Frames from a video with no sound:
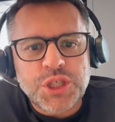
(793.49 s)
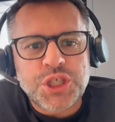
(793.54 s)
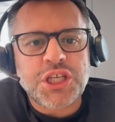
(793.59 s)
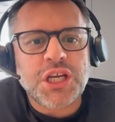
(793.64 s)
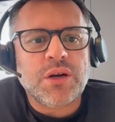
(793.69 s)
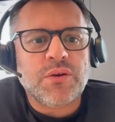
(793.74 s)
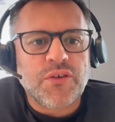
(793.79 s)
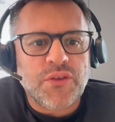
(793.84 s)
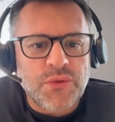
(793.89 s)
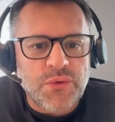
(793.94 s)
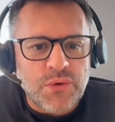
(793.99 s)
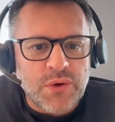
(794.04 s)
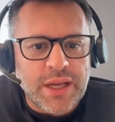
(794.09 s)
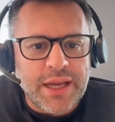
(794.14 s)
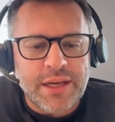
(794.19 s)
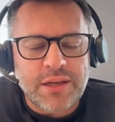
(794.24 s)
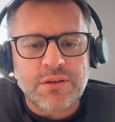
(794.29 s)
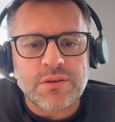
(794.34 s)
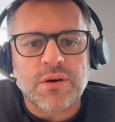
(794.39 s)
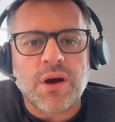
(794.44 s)
share also
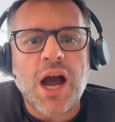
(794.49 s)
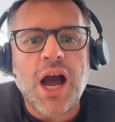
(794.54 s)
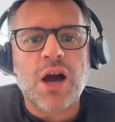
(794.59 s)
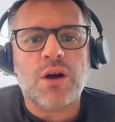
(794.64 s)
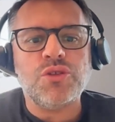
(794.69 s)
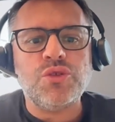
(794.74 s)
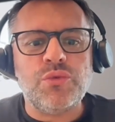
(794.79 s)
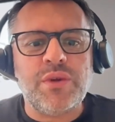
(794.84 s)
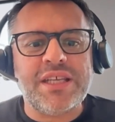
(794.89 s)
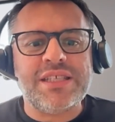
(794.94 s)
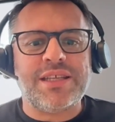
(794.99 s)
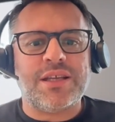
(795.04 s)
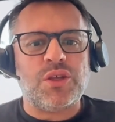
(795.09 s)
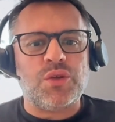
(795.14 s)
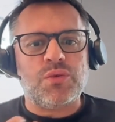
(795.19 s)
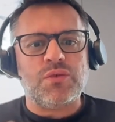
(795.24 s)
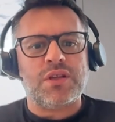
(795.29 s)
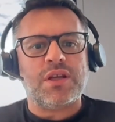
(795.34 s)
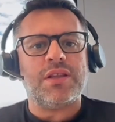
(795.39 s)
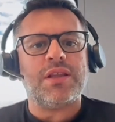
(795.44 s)
like, you know, how do we
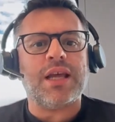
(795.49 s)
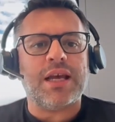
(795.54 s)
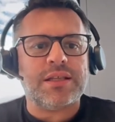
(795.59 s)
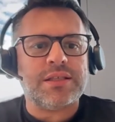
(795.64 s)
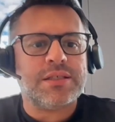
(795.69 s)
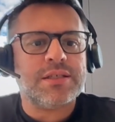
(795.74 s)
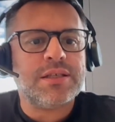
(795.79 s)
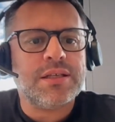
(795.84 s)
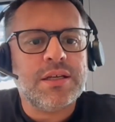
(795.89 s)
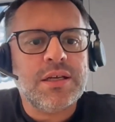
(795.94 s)
execute on that?